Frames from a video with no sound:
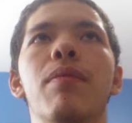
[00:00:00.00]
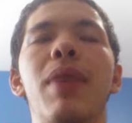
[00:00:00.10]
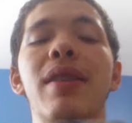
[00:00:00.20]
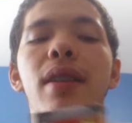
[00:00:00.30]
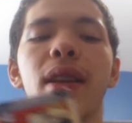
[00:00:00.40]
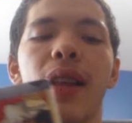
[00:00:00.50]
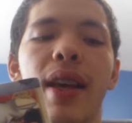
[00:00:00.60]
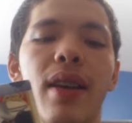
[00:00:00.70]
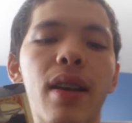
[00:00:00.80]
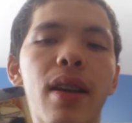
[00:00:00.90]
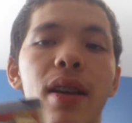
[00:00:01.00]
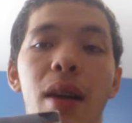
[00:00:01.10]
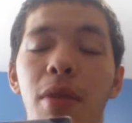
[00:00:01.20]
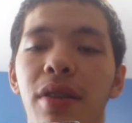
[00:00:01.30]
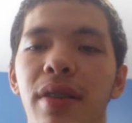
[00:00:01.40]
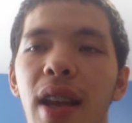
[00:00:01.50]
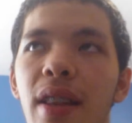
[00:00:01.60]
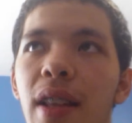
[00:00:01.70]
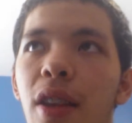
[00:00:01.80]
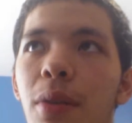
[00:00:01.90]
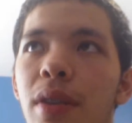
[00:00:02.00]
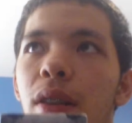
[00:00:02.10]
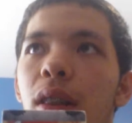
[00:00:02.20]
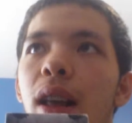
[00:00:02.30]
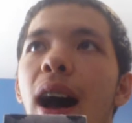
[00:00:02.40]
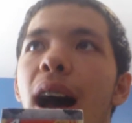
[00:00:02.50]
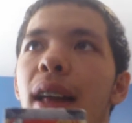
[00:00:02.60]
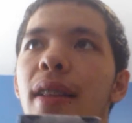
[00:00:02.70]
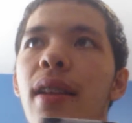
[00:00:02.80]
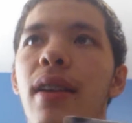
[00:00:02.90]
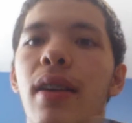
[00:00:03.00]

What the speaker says: basically, like, I'm also saying, like, there is a lot.